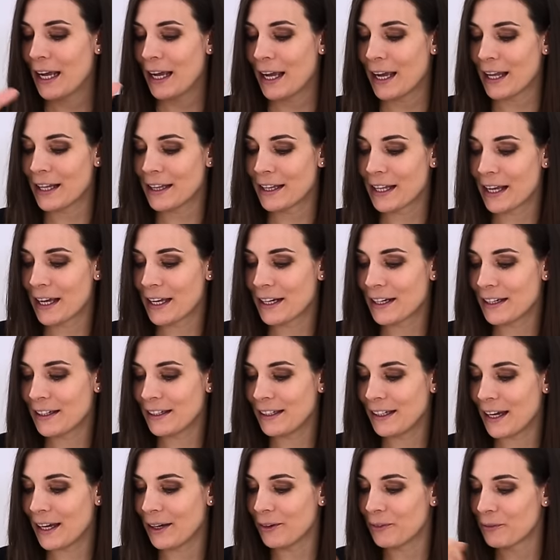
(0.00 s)
And then,
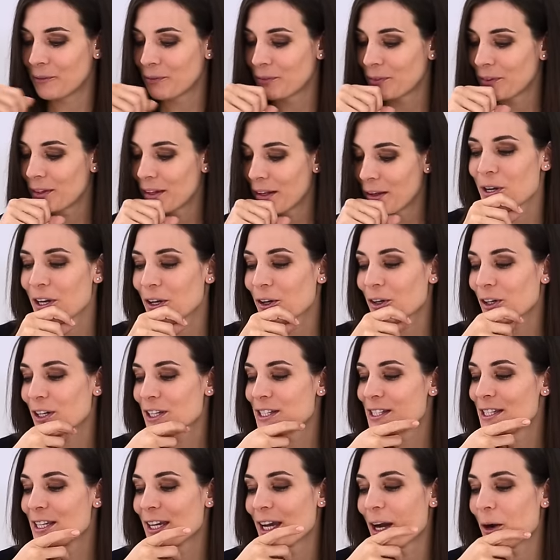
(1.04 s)
yeah, we're gonna
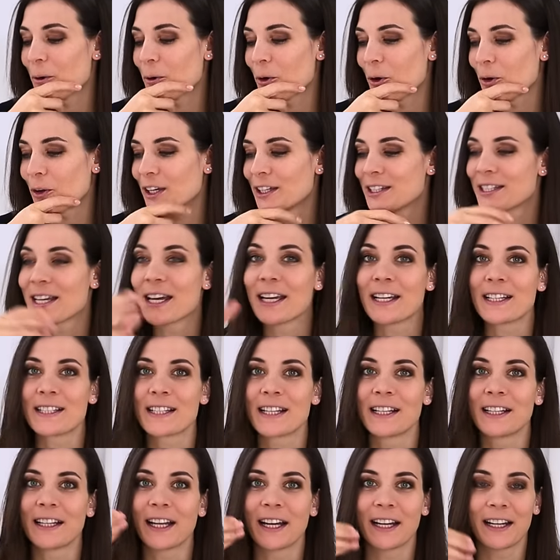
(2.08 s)
see how long it takes
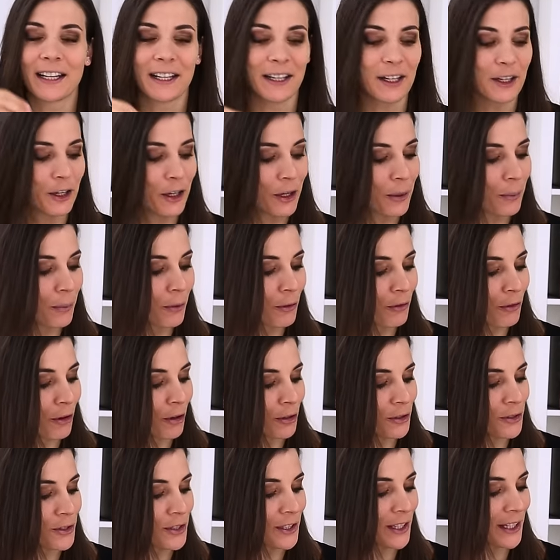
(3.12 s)
and then move
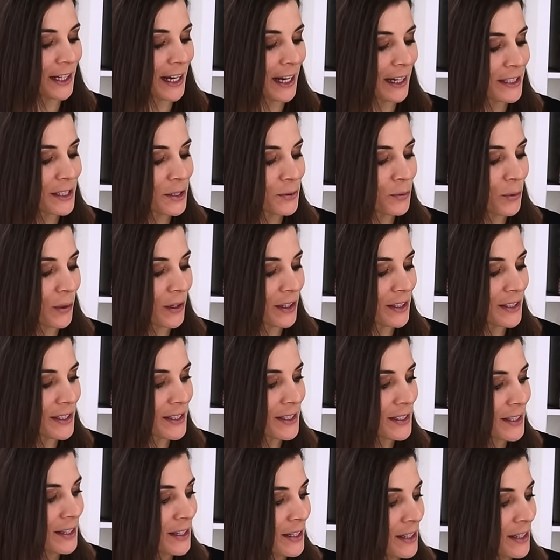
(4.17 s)
on to the next ones.